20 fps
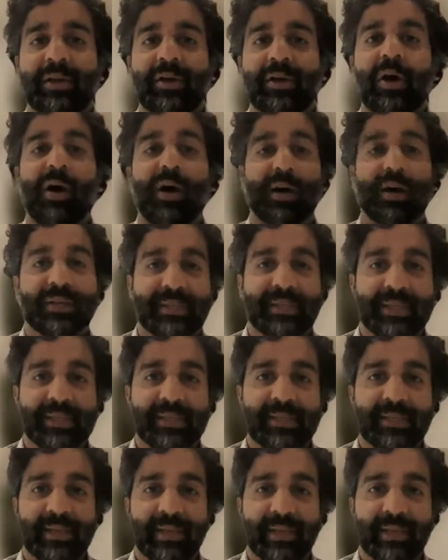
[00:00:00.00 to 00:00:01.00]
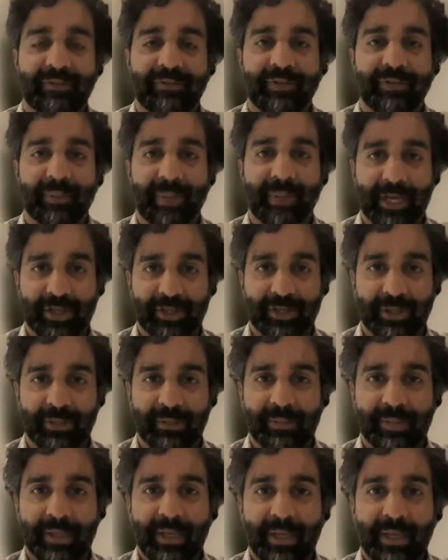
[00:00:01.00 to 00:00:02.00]
causes inflammation.
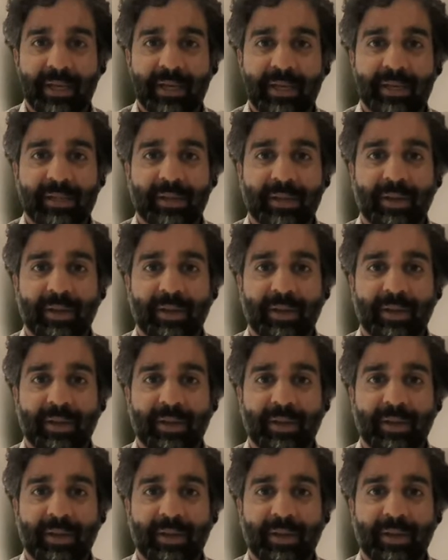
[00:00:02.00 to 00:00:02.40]
So